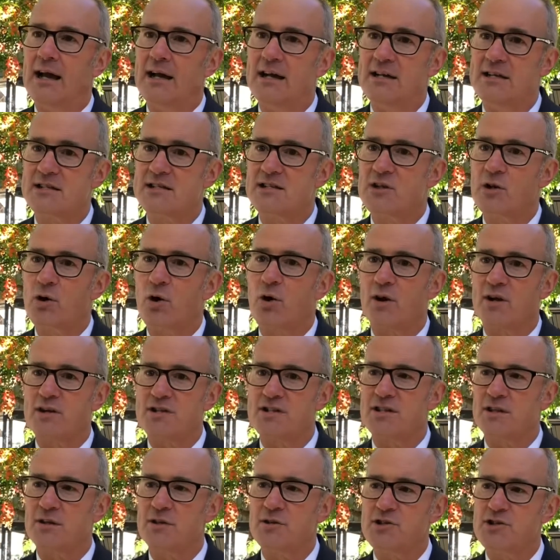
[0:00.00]
is not a
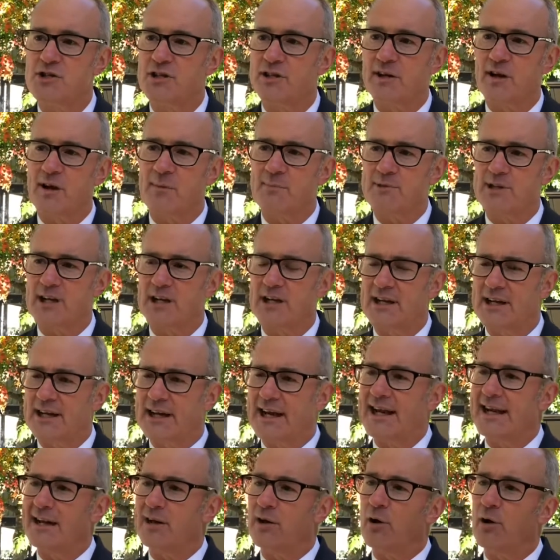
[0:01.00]
solution that I'm particularly
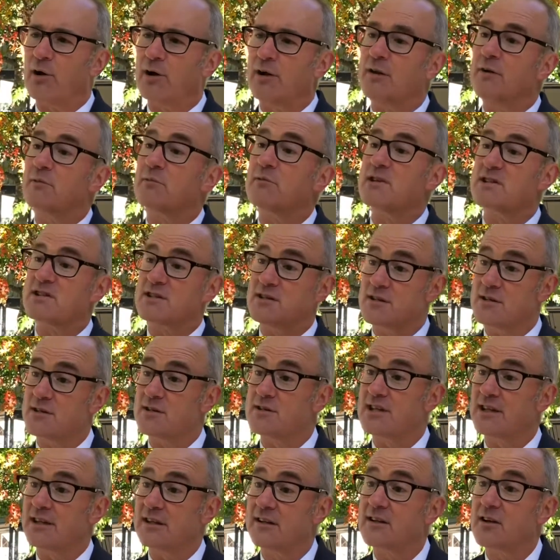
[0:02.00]
keen on in the rest of New
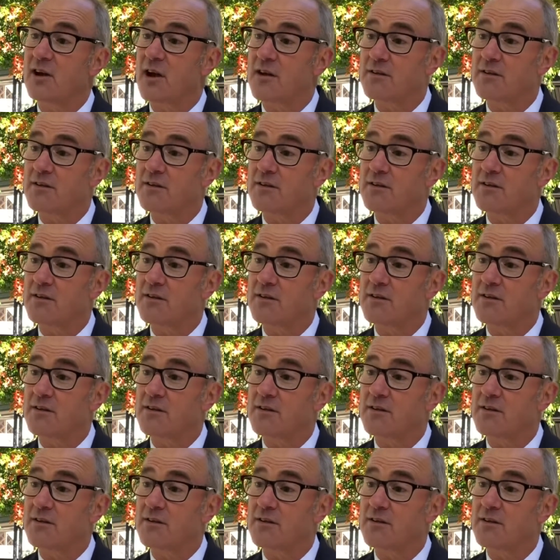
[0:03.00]
Zealand.